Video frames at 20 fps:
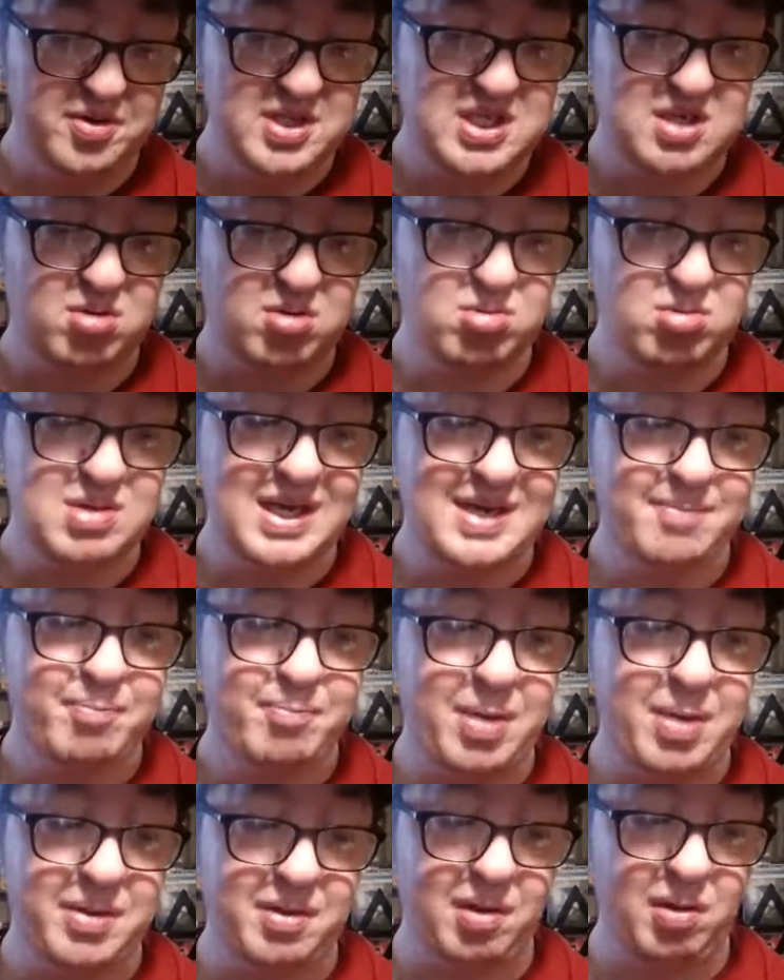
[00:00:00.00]
created
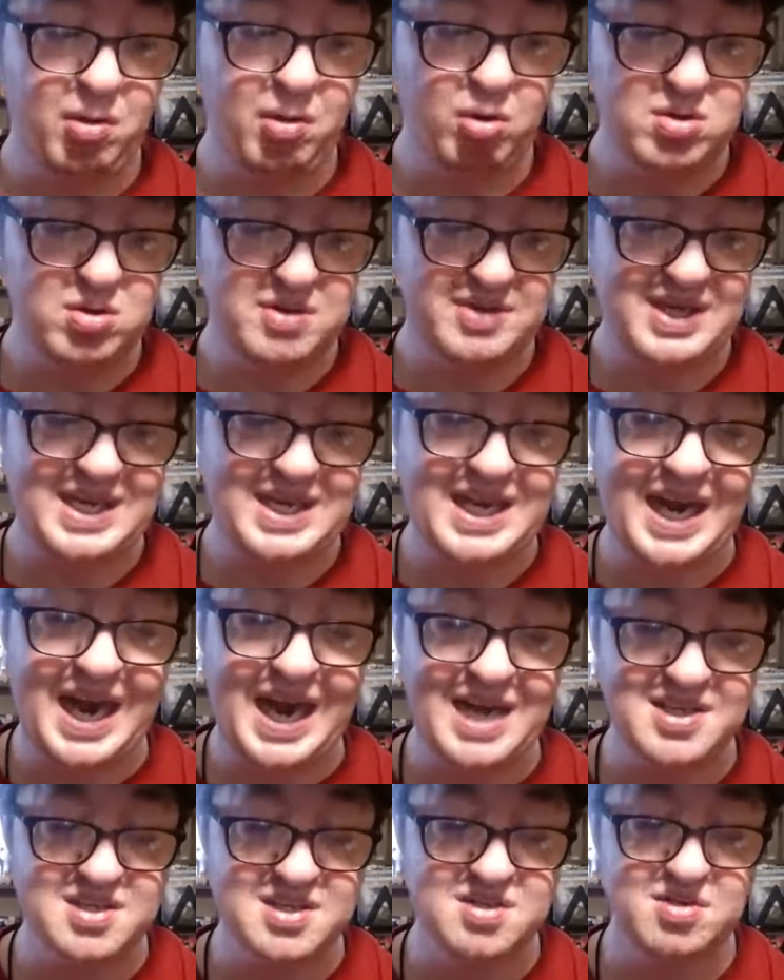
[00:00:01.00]
by the lord of the
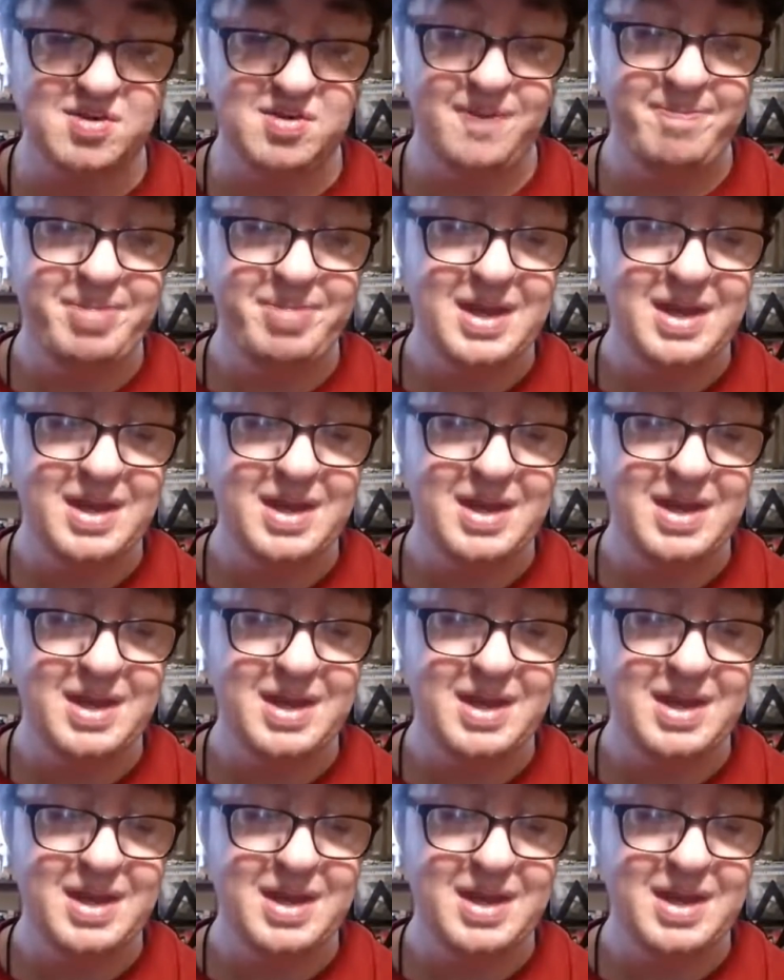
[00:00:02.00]
castle.